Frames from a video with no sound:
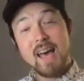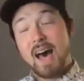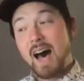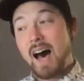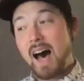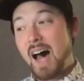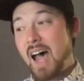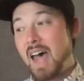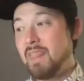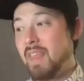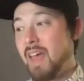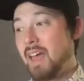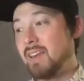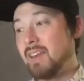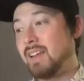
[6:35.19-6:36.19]

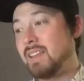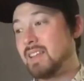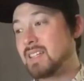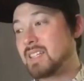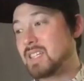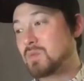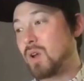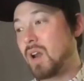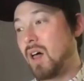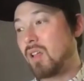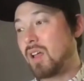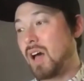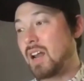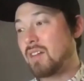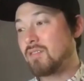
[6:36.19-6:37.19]
And this is what I'll
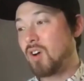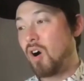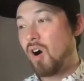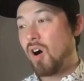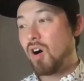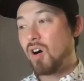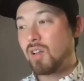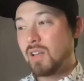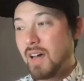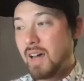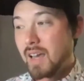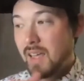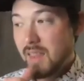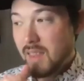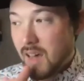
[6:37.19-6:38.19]
kind of call
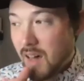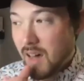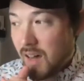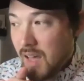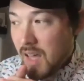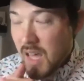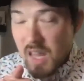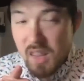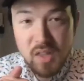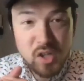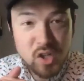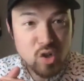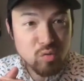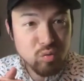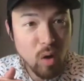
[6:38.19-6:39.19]
like the
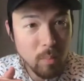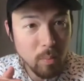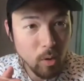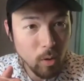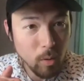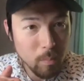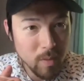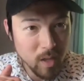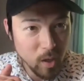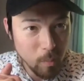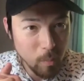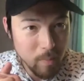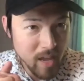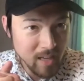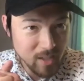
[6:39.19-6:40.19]
trouble middle
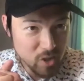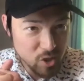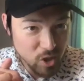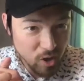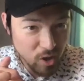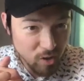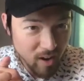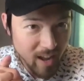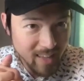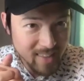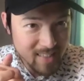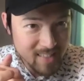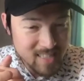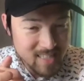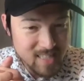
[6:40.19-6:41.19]
manager, right?
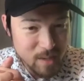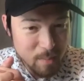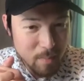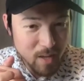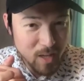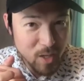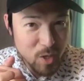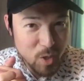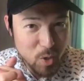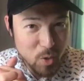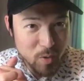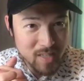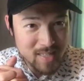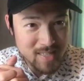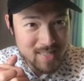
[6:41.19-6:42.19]
This is somebody who
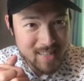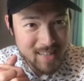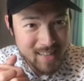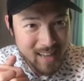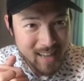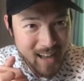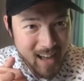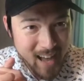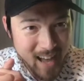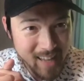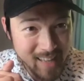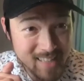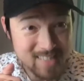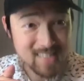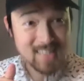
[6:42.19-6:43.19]
is
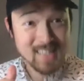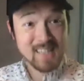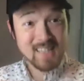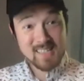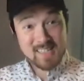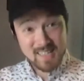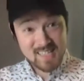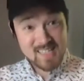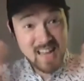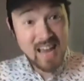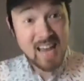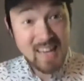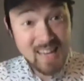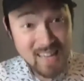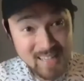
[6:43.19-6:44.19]

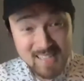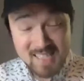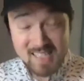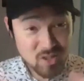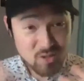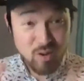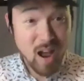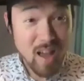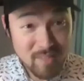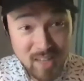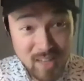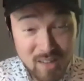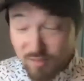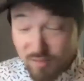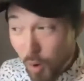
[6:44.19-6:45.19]
excited, is driving
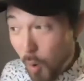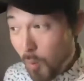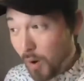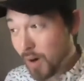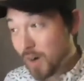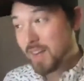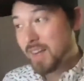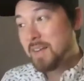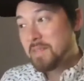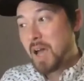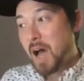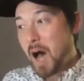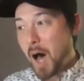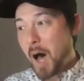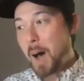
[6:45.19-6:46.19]
it forward,
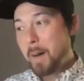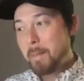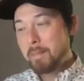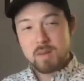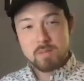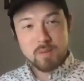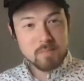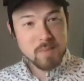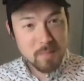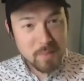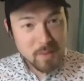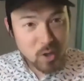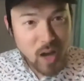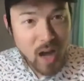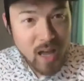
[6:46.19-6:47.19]
but maybe
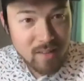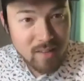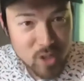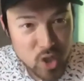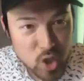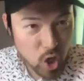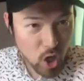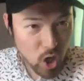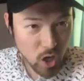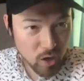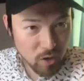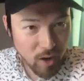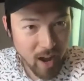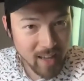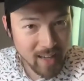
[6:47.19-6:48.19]
they're kind of a jerk,
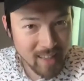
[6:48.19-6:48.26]
right?